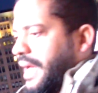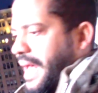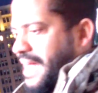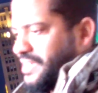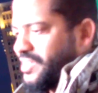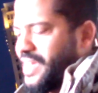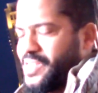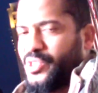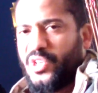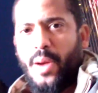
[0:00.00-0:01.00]
As it
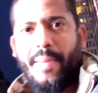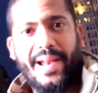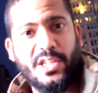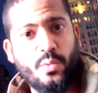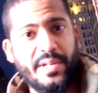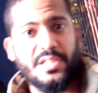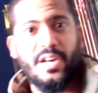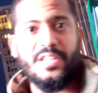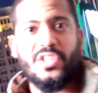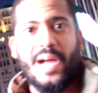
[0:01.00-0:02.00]
says in Jeremiah
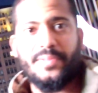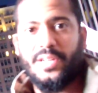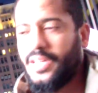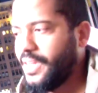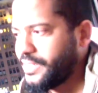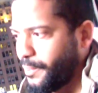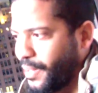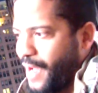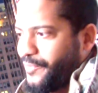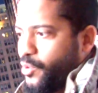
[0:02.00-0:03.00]
23rd chapter, the
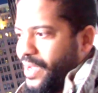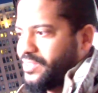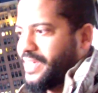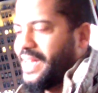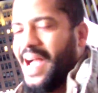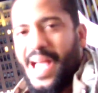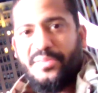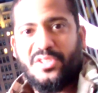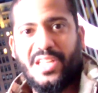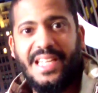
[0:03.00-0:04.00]
prophet who has said, I
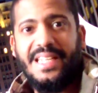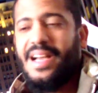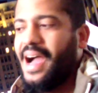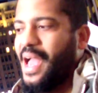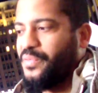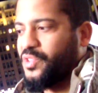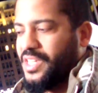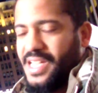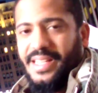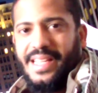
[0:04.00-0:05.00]
have seen,
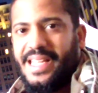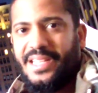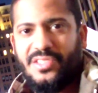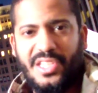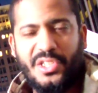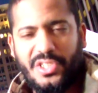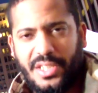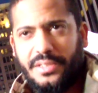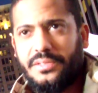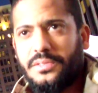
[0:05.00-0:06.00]
and he ain't see
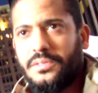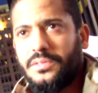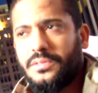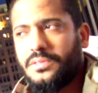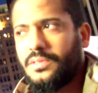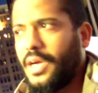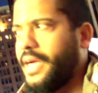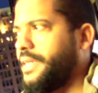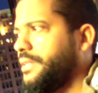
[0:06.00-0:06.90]
shit. Alright?